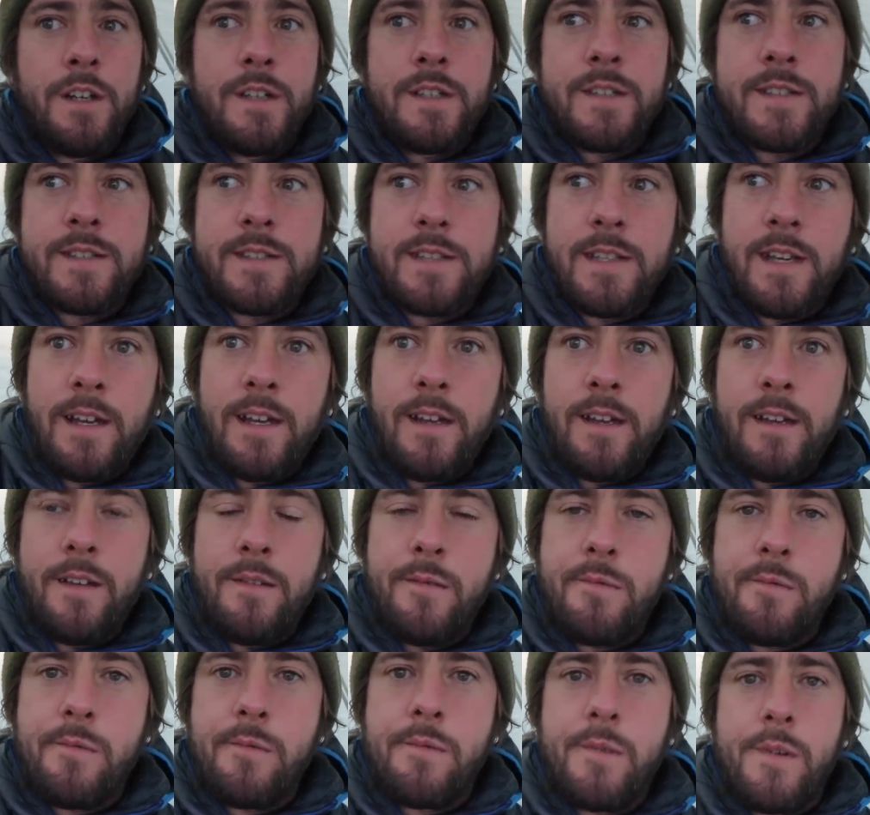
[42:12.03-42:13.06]
it's
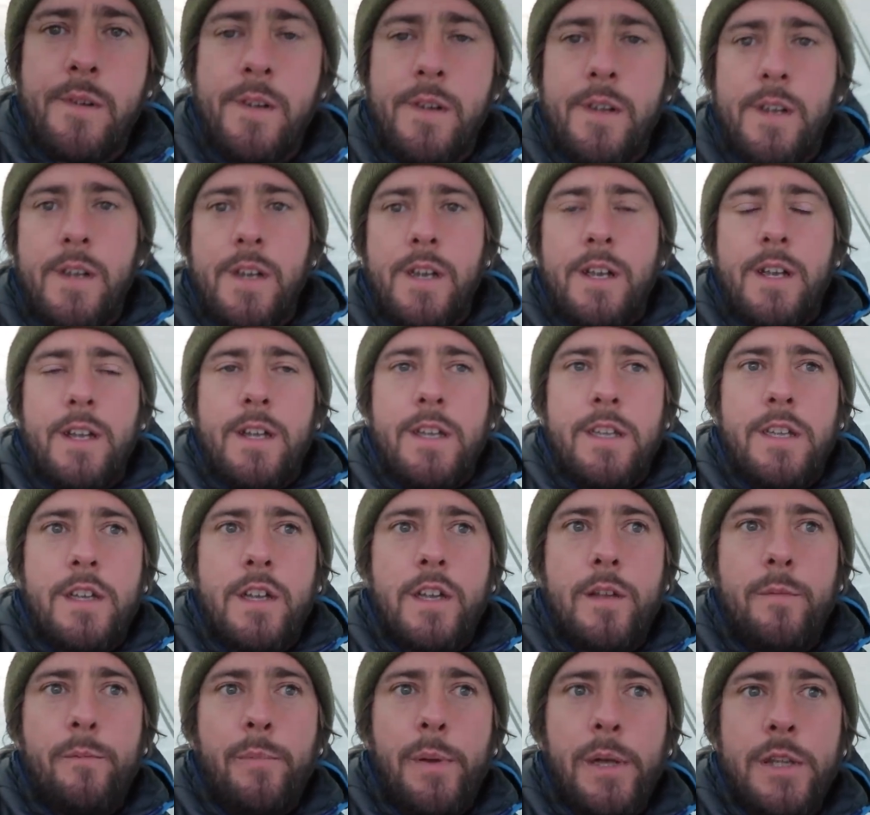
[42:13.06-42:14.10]
you
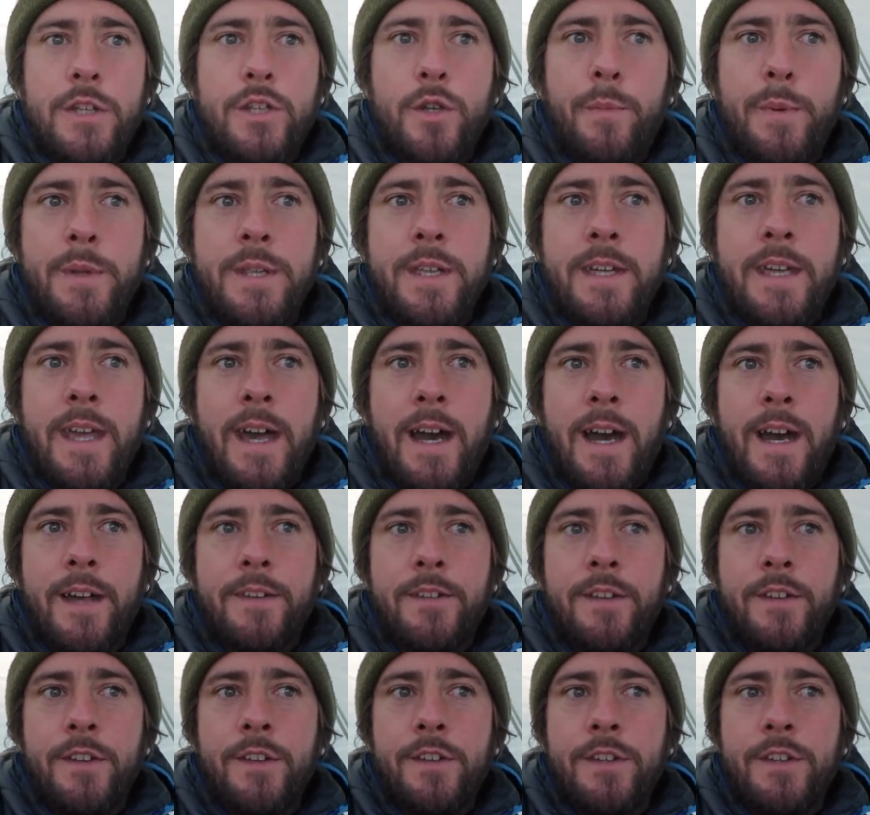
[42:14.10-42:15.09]
can pitch up in your garden,